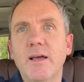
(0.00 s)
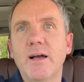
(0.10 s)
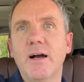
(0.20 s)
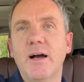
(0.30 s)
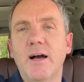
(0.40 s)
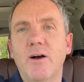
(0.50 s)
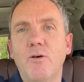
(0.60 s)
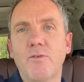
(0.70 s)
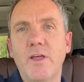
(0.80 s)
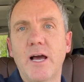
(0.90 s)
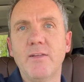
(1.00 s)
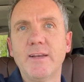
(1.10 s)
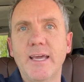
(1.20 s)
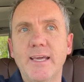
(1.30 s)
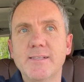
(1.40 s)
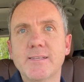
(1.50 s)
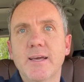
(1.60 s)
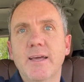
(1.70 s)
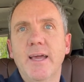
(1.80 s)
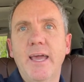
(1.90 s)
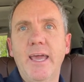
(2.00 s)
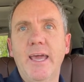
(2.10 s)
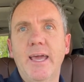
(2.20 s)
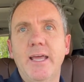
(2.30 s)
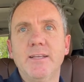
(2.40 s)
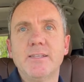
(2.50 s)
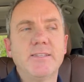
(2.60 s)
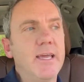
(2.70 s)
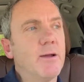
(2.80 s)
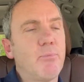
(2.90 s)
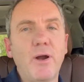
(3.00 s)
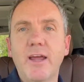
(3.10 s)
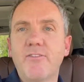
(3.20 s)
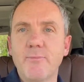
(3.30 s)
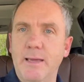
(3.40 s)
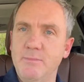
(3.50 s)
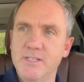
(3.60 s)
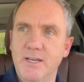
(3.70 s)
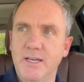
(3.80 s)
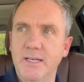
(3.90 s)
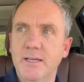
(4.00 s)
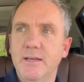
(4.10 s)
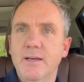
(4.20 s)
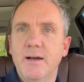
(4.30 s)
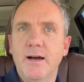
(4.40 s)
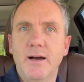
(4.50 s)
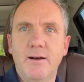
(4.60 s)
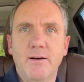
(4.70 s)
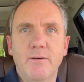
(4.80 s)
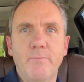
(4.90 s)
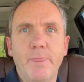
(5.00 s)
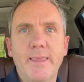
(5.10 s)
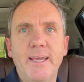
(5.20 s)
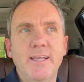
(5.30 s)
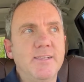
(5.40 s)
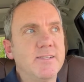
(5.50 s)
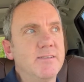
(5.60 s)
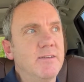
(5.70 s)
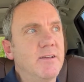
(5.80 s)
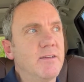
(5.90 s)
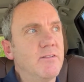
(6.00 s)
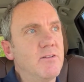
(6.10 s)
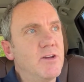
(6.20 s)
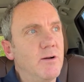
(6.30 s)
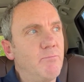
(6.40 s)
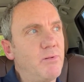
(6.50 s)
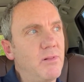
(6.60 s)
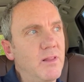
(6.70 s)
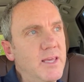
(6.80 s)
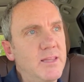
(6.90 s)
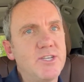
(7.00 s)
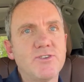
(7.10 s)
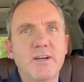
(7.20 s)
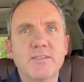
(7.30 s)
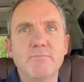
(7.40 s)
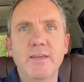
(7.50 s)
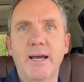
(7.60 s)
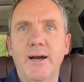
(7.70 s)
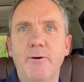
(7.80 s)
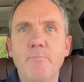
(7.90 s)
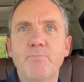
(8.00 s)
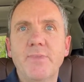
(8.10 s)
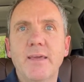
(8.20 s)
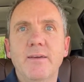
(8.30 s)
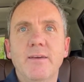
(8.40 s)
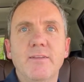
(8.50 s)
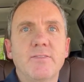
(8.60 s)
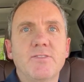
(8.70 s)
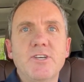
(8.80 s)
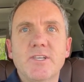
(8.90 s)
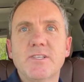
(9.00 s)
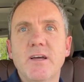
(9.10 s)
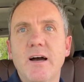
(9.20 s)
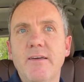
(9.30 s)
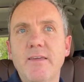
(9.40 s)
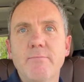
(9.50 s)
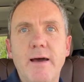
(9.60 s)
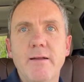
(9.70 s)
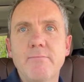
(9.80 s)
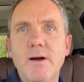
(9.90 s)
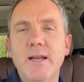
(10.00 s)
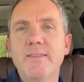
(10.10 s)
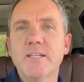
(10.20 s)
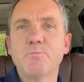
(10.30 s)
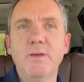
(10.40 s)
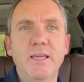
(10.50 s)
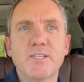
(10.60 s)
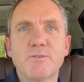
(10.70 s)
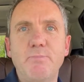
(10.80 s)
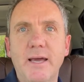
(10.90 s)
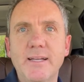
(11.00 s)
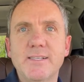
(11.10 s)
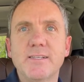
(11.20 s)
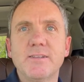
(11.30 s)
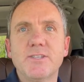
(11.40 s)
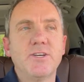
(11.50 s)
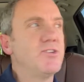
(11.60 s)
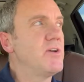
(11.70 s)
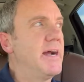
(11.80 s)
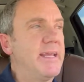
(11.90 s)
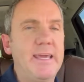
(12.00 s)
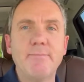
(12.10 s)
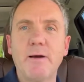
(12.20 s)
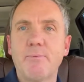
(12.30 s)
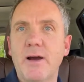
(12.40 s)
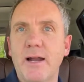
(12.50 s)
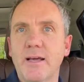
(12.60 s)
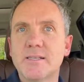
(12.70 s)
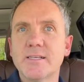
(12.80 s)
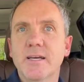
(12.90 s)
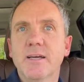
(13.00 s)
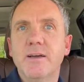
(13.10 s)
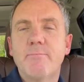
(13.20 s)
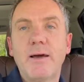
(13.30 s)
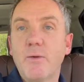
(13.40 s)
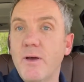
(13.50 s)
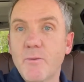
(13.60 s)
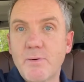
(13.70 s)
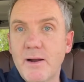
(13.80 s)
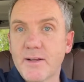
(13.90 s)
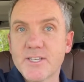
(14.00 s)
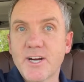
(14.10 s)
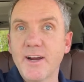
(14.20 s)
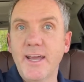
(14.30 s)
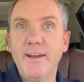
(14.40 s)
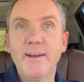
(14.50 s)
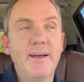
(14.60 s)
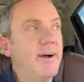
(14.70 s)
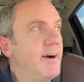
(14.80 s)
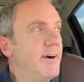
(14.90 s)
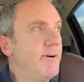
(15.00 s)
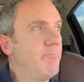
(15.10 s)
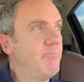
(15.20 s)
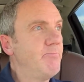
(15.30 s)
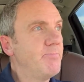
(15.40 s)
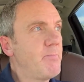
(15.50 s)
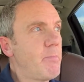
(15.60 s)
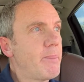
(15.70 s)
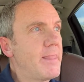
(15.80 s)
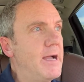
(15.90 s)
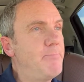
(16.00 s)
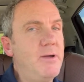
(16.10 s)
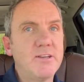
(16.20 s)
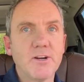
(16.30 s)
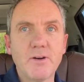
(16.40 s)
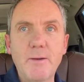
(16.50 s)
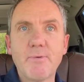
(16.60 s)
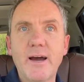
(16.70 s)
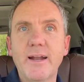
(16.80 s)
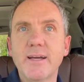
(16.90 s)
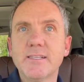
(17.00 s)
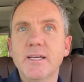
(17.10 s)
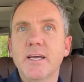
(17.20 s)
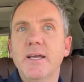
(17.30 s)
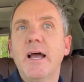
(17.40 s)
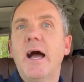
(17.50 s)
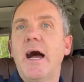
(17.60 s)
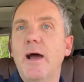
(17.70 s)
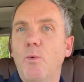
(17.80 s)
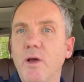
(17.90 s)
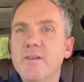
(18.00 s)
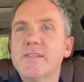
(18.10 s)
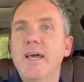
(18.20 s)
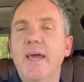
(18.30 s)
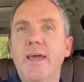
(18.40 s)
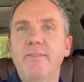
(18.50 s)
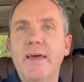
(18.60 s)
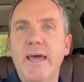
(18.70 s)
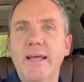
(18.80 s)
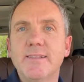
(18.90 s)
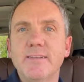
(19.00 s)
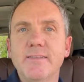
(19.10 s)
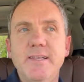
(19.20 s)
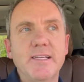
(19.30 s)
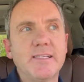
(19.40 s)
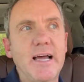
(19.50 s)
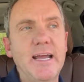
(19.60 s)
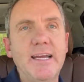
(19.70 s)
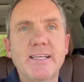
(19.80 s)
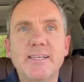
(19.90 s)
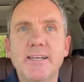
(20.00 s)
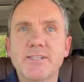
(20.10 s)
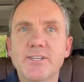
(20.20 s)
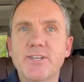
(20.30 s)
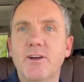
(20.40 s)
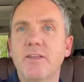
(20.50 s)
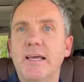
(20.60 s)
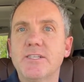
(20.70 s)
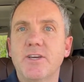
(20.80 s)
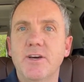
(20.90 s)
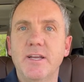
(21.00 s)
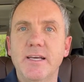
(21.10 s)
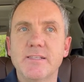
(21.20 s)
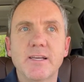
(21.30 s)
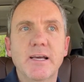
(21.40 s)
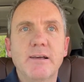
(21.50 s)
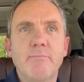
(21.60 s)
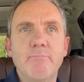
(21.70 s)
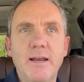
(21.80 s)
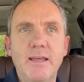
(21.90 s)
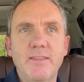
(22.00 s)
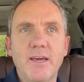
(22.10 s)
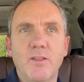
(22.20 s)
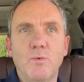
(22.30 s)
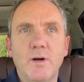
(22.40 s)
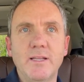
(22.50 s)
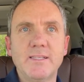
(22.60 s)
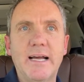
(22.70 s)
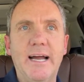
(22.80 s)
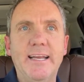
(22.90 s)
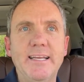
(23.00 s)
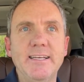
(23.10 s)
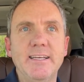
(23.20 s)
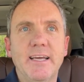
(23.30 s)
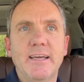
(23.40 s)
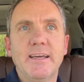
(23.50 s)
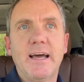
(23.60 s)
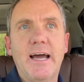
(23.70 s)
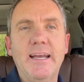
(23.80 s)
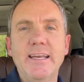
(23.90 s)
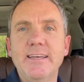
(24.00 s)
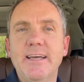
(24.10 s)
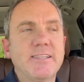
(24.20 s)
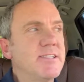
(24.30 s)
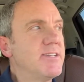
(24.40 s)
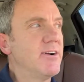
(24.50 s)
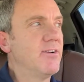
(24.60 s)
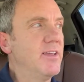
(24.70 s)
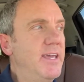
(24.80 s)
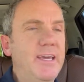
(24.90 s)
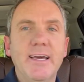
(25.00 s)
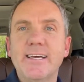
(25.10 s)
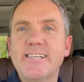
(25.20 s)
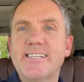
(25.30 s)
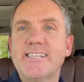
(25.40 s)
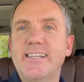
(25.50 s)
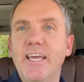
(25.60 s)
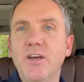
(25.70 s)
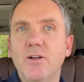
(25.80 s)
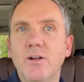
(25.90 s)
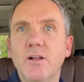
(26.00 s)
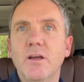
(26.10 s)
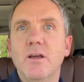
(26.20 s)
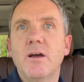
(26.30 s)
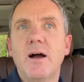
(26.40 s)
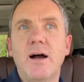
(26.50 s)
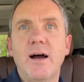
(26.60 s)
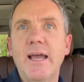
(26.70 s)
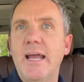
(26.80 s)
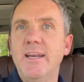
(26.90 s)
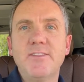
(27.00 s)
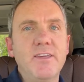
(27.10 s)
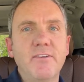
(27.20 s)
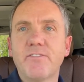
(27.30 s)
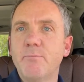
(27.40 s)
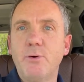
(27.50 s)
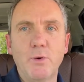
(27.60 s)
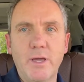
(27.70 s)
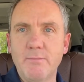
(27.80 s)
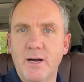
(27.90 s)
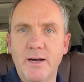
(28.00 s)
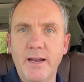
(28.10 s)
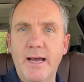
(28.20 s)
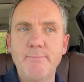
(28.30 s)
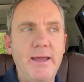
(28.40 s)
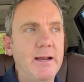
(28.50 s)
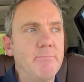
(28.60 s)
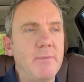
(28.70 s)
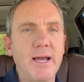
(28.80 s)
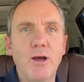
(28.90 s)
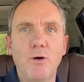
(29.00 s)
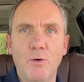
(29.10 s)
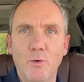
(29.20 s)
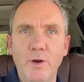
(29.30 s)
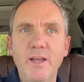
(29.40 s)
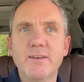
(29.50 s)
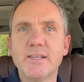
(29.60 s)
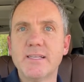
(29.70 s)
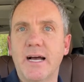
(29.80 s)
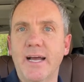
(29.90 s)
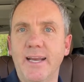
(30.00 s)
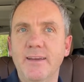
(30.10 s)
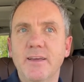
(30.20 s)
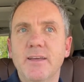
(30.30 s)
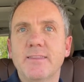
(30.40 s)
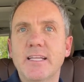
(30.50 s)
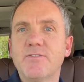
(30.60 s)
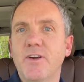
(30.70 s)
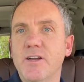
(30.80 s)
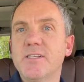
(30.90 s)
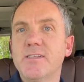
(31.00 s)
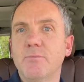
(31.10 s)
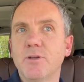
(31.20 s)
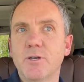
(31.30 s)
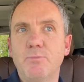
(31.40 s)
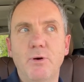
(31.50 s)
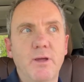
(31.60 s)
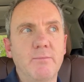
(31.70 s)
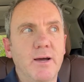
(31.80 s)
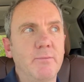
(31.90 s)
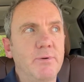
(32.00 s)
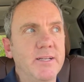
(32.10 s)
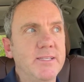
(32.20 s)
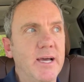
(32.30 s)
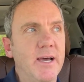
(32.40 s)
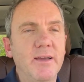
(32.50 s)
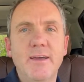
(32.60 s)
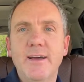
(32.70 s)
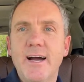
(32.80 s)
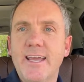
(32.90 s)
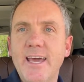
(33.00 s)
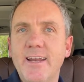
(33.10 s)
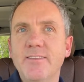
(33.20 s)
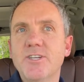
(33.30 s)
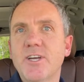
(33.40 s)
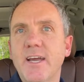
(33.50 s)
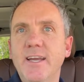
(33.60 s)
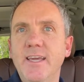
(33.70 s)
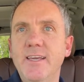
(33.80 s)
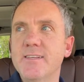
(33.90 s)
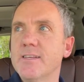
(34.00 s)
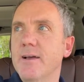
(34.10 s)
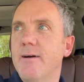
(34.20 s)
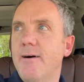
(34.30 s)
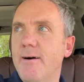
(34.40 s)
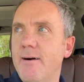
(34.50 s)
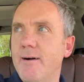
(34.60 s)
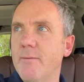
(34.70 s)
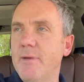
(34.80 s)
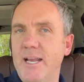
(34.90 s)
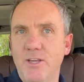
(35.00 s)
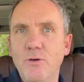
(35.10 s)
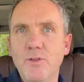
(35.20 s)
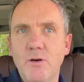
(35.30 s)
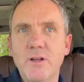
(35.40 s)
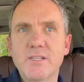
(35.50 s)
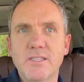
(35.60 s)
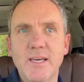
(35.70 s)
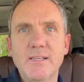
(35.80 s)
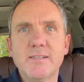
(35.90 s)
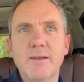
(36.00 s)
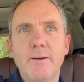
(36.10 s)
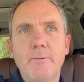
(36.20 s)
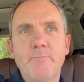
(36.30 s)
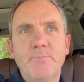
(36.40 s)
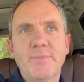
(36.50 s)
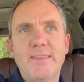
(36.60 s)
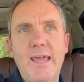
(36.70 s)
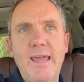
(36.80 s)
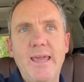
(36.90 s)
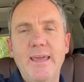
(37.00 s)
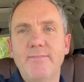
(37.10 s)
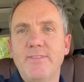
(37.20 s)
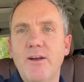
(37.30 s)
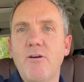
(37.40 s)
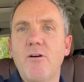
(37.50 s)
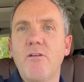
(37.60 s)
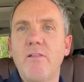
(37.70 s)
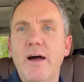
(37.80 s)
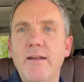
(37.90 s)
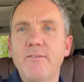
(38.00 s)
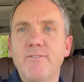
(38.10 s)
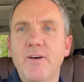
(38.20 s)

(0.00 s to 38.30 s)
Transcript: over the holidays, and take a break from Amazon. It is completely stressing me out, just the amount of money that's being spent to try to get my products. By the way, the product's great. I picked a great product. I will say that the design isn't necessarily as good as many of the other ones. I didn't necessarily steal anything from Pokemon. I made up my own design that's very similar to Pokemon, but again, the Chinese, and you'll notice this, there are a lot of